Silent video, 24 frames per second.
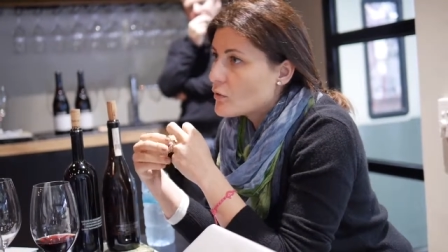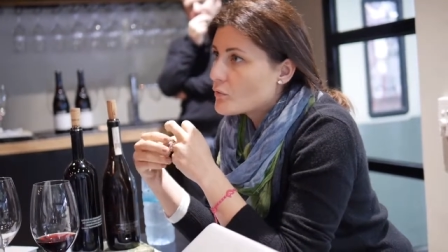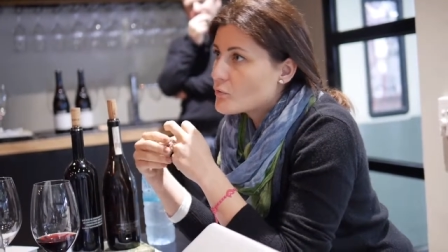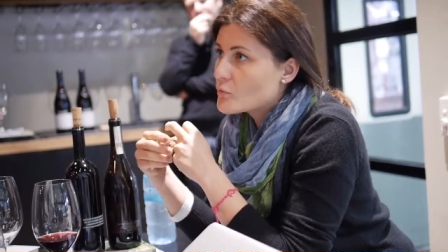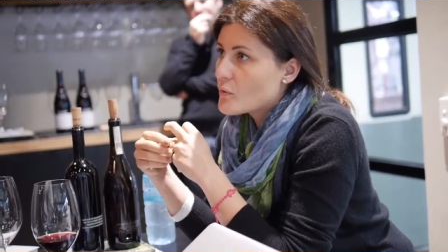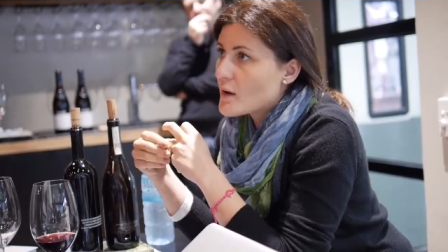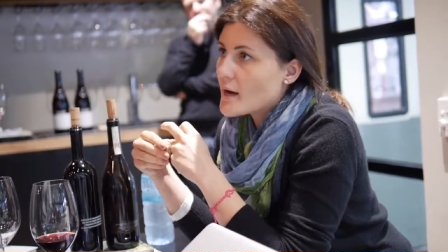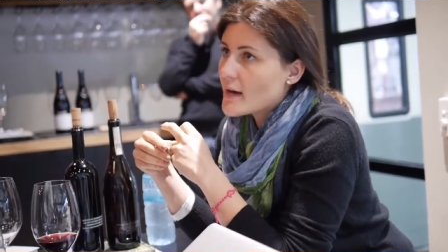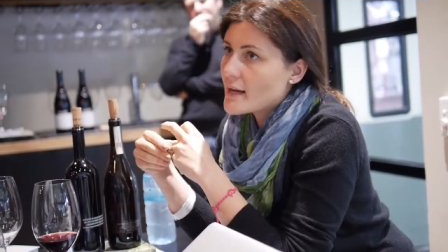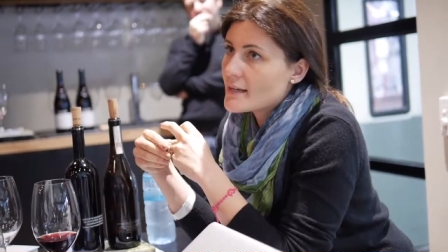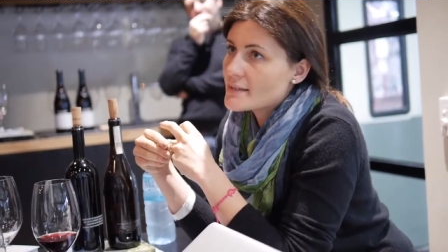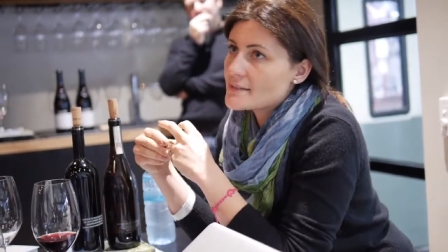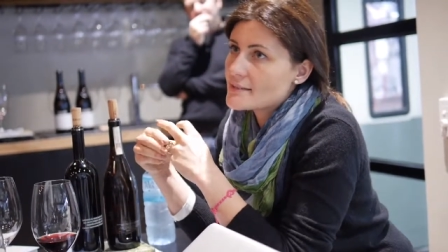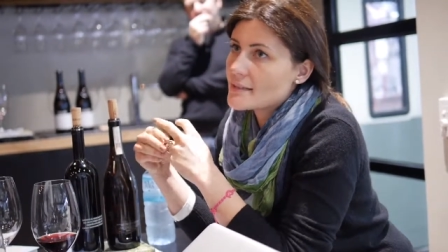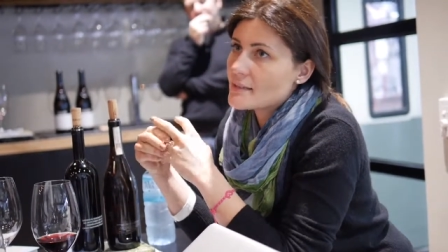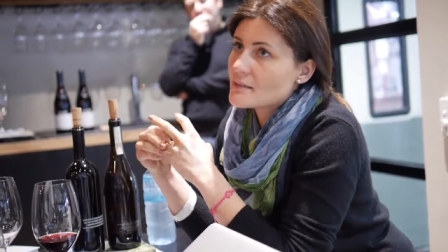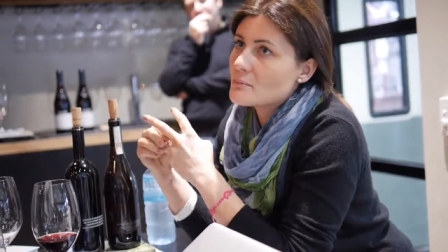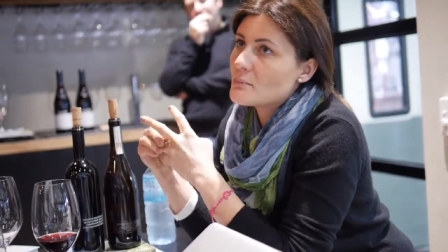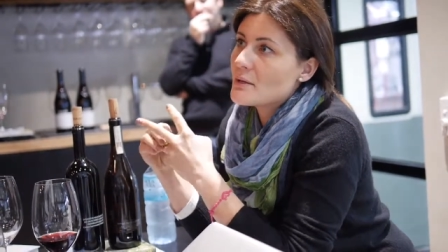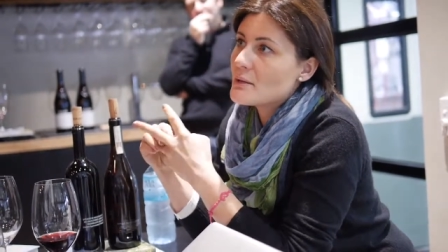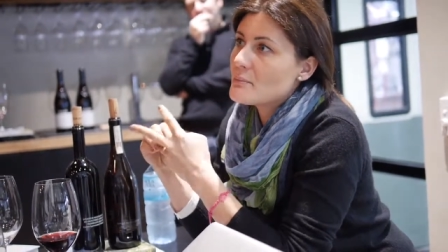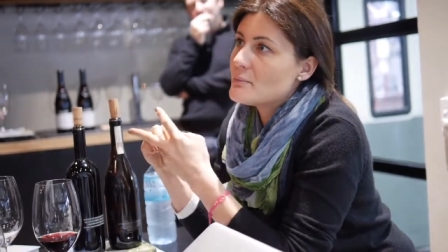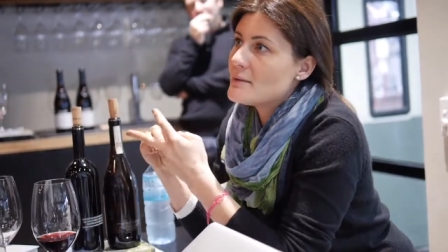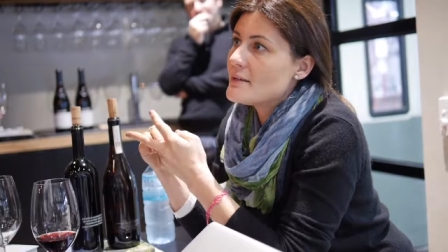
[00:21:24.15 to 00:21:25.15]
of wines that
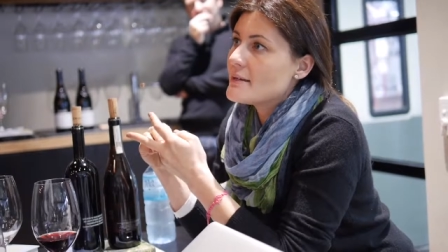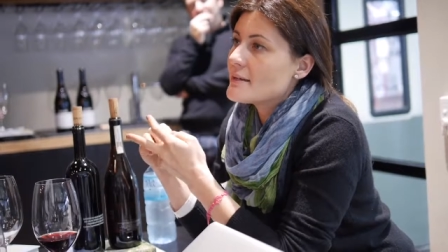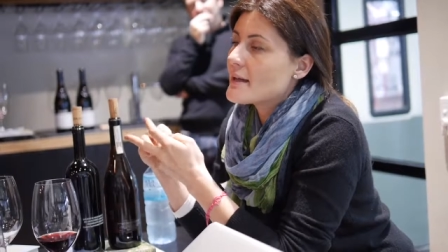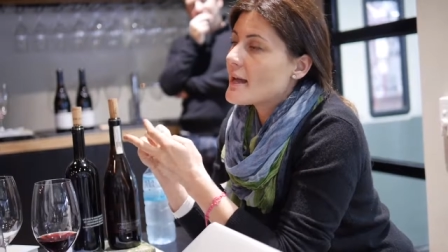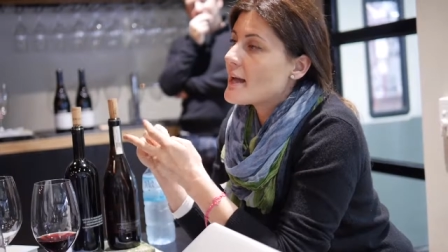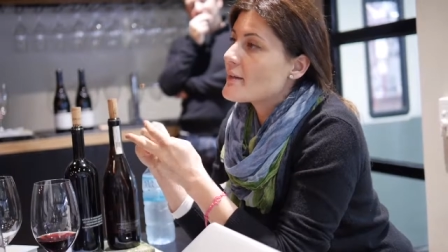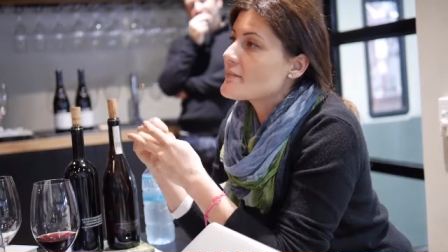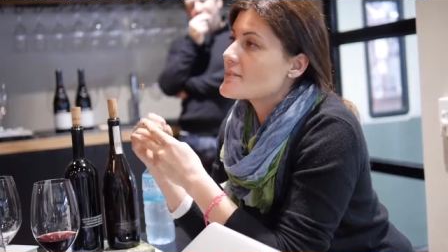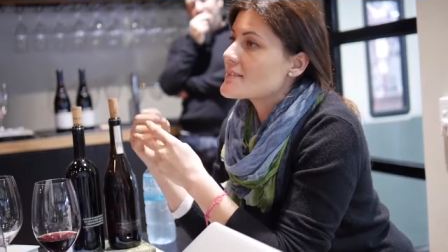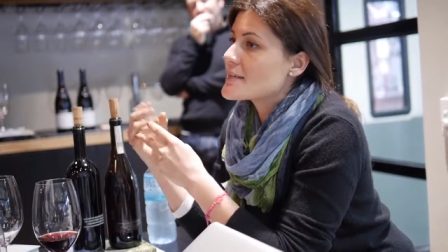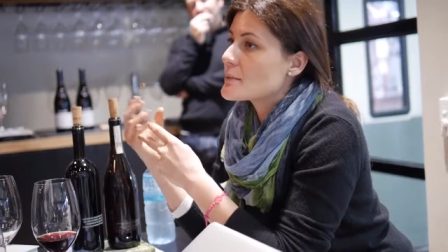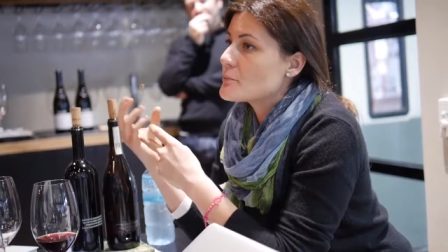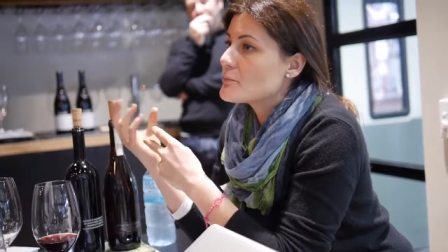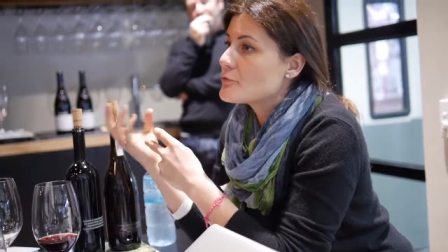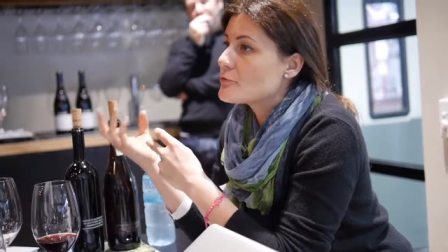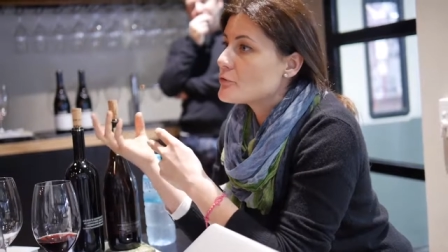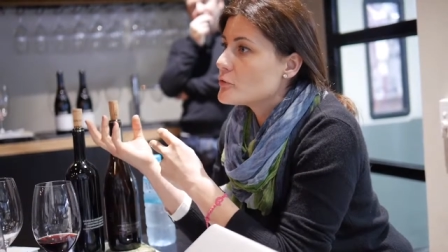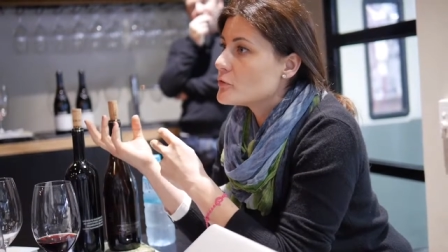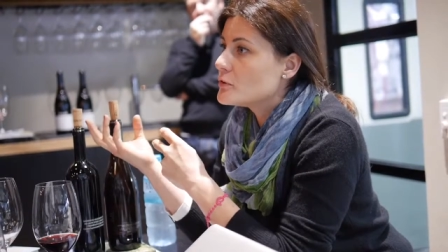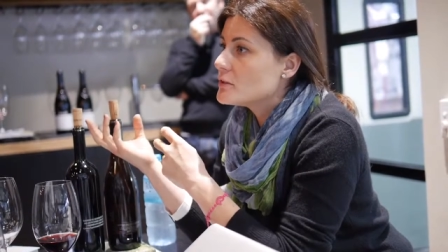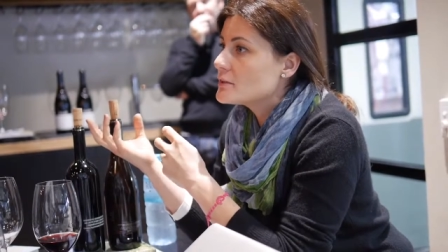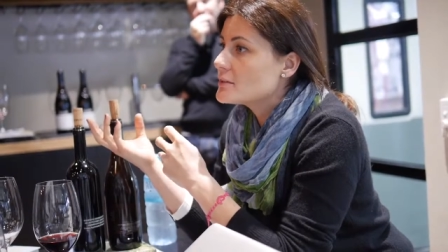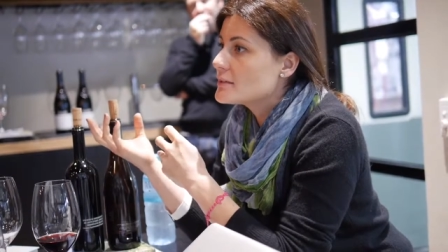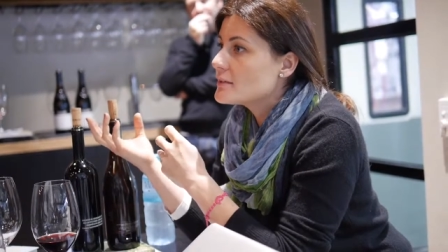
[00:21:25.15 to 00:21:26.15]
maybe have some
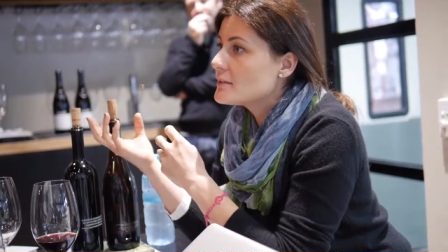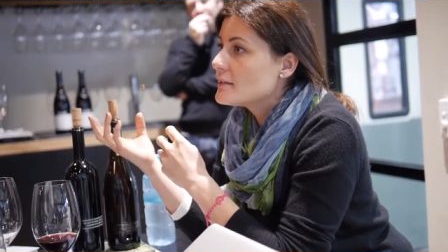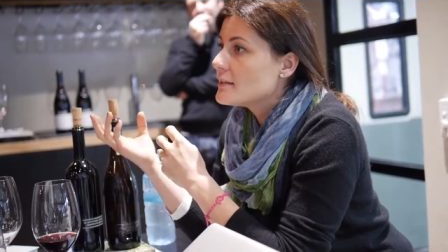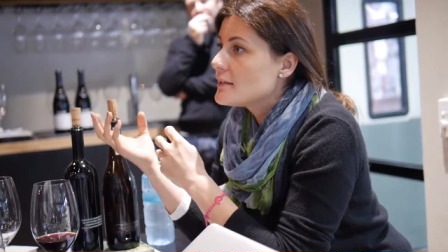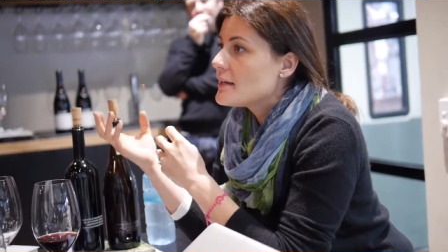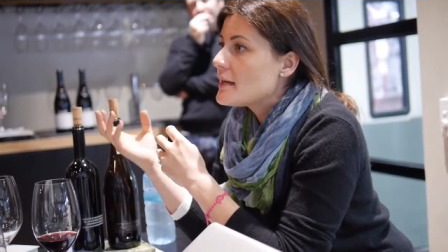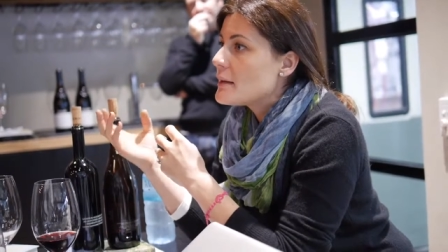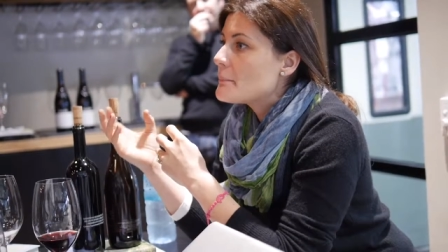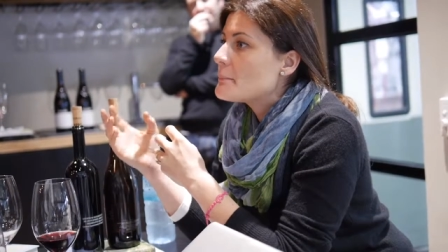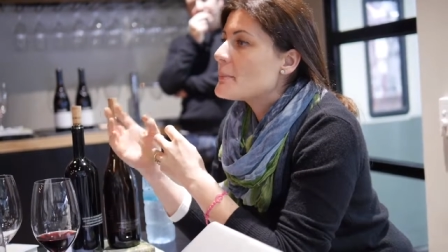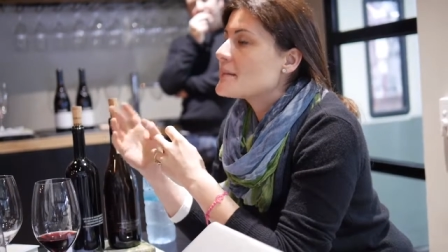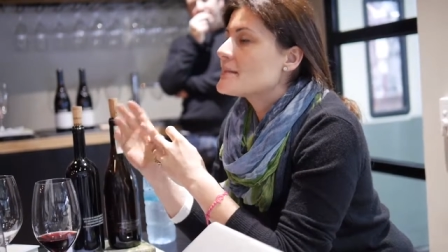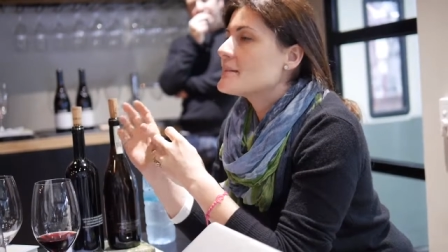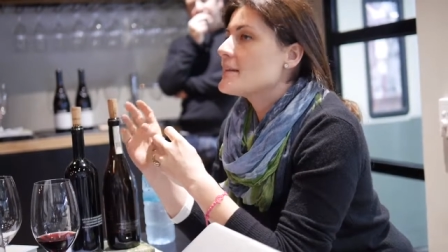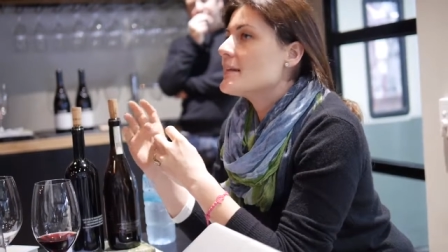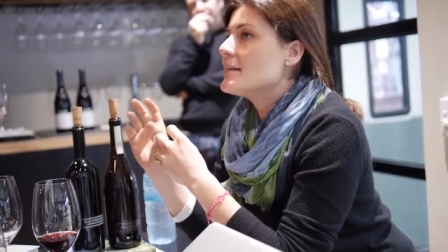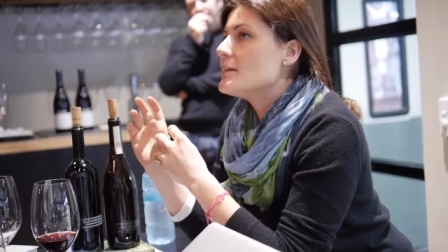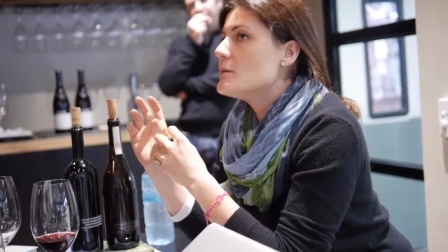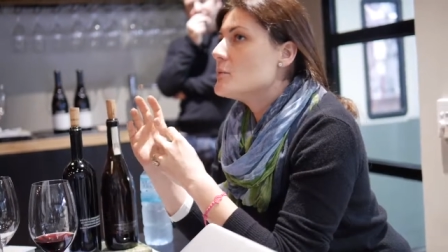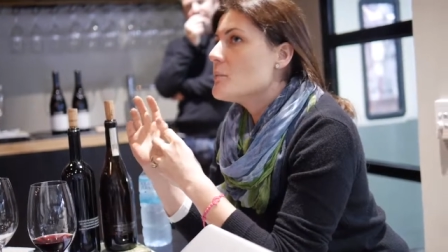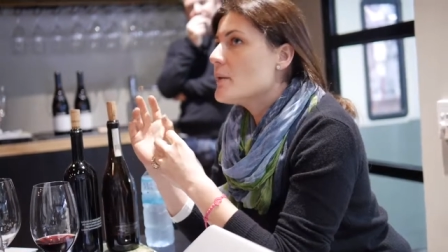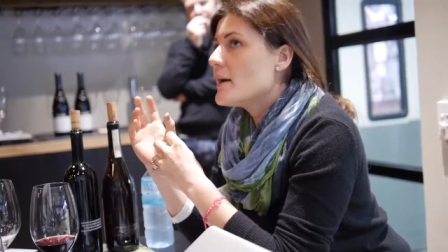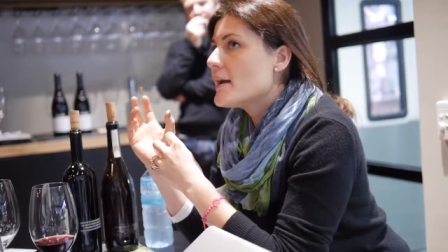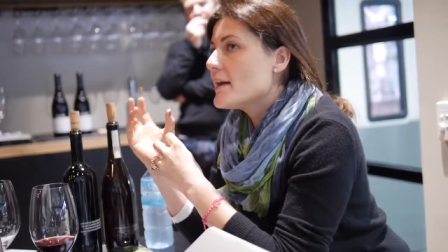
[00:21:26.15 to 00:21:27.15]
fault, but
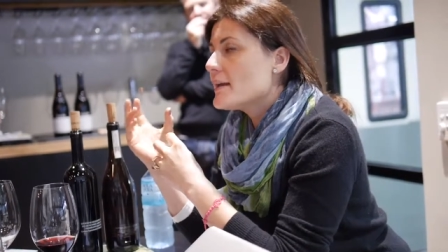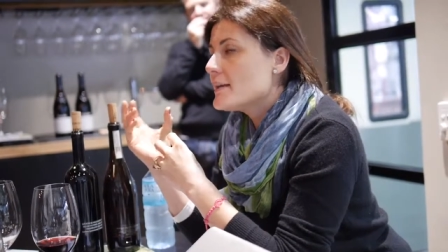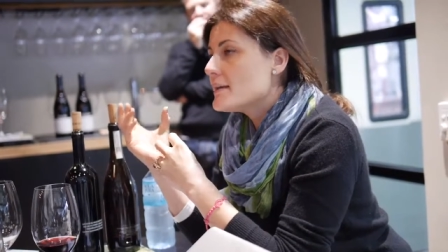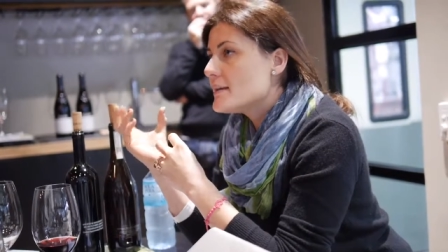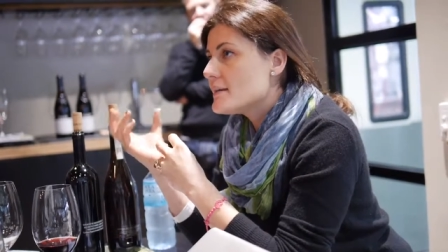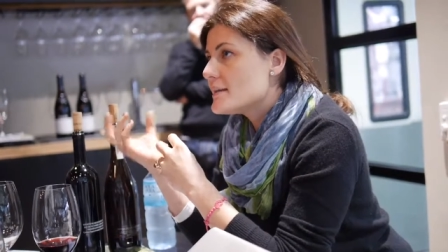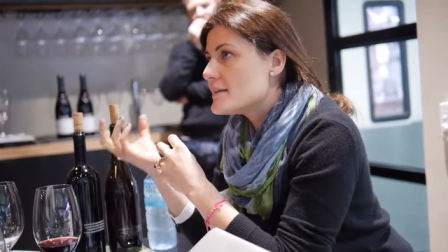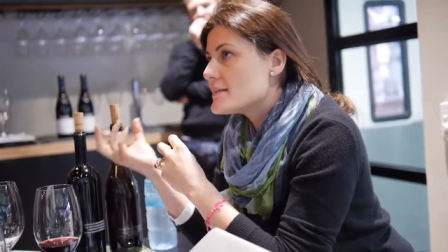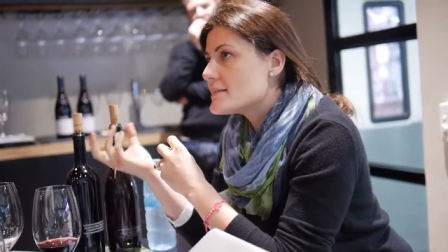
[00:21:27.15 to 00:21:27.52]
anyway, mm.